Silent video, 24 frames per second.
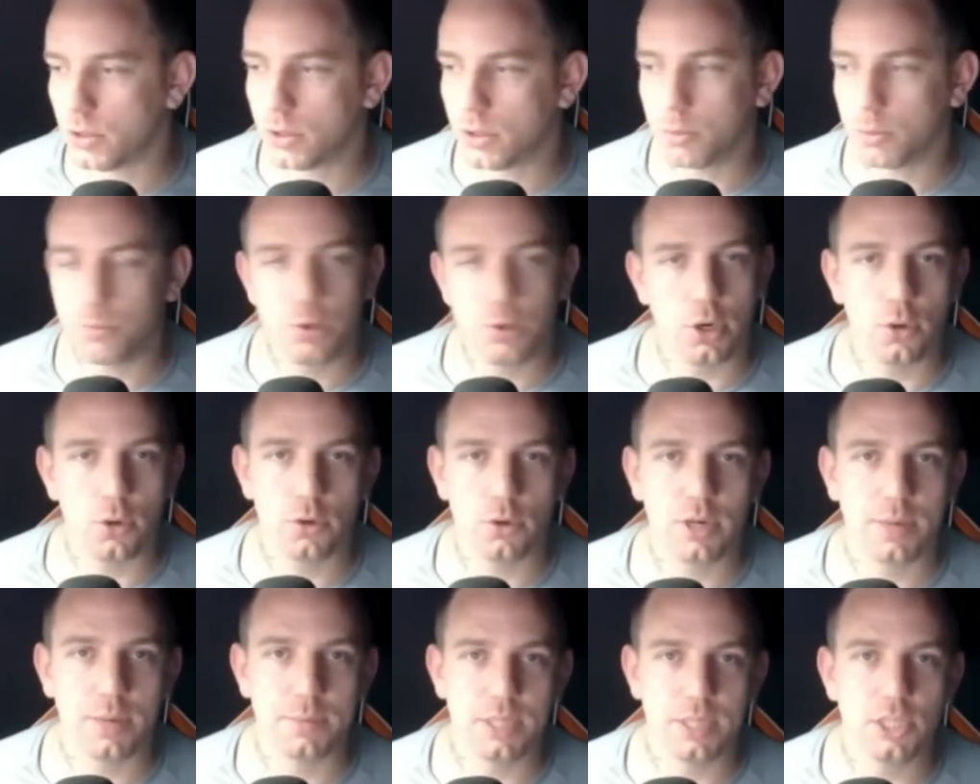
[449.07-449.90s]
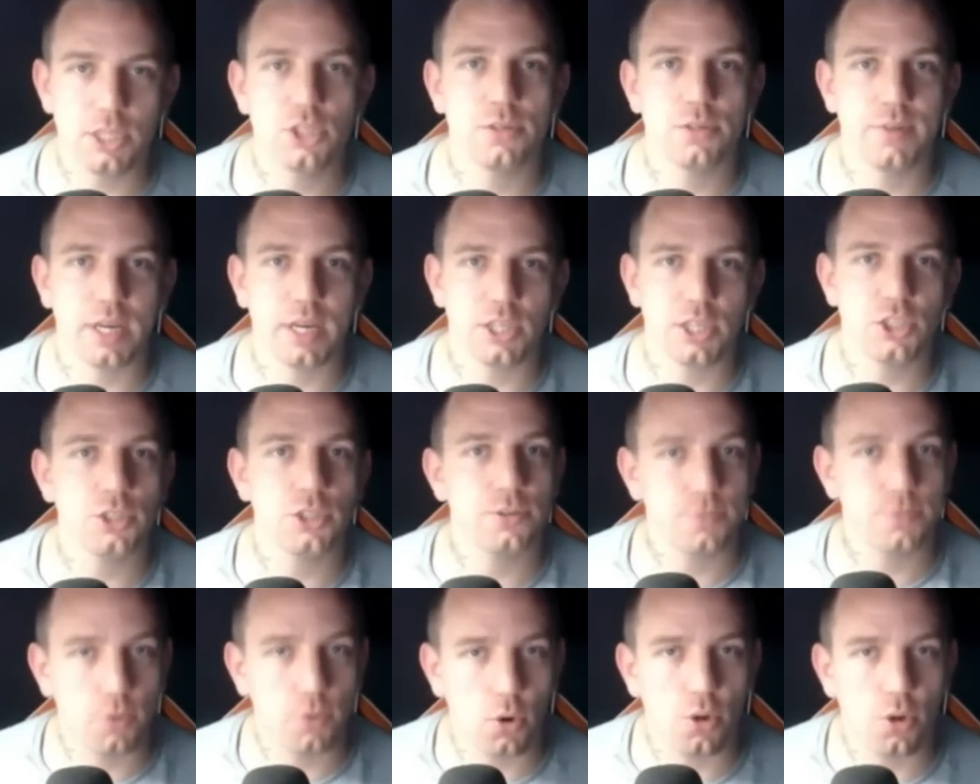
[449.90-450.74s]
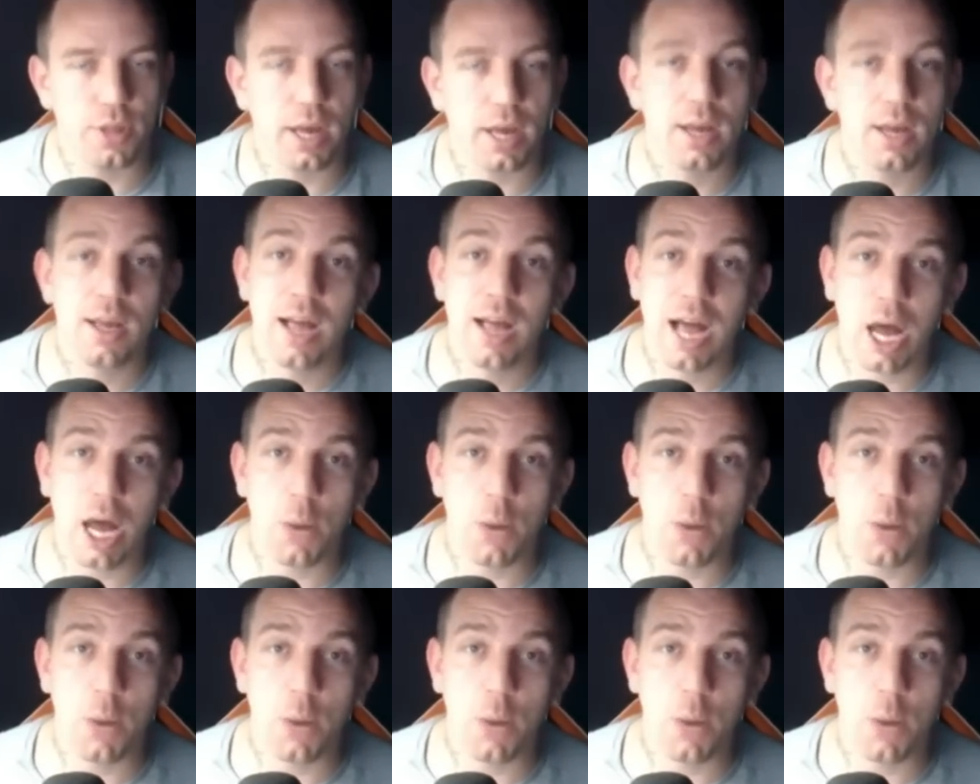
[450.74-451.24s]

You can program these devices for that.